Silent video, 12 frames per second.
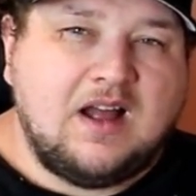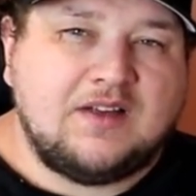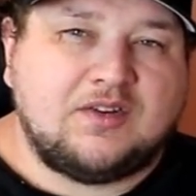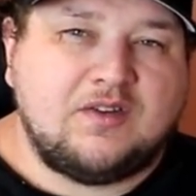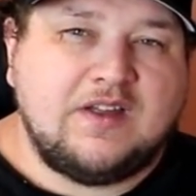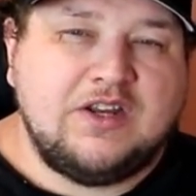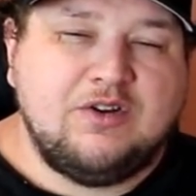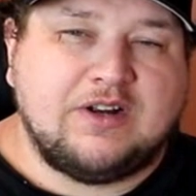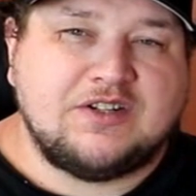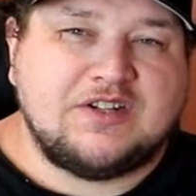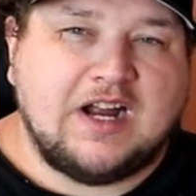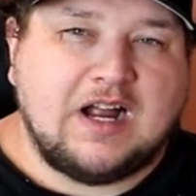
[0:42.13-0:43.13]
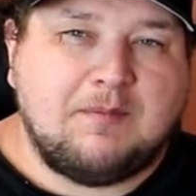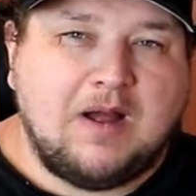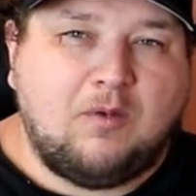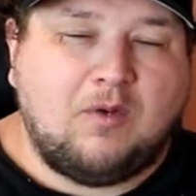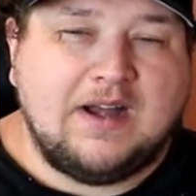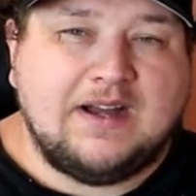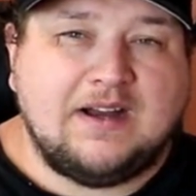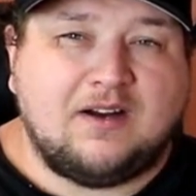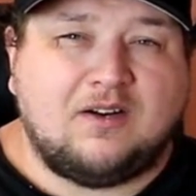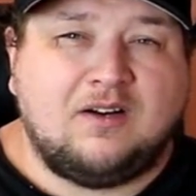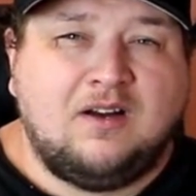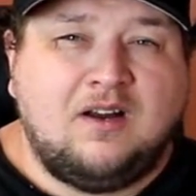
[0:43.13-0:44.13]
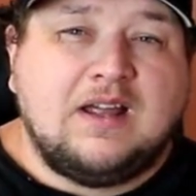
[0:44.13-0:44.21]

so that you can check them out right here.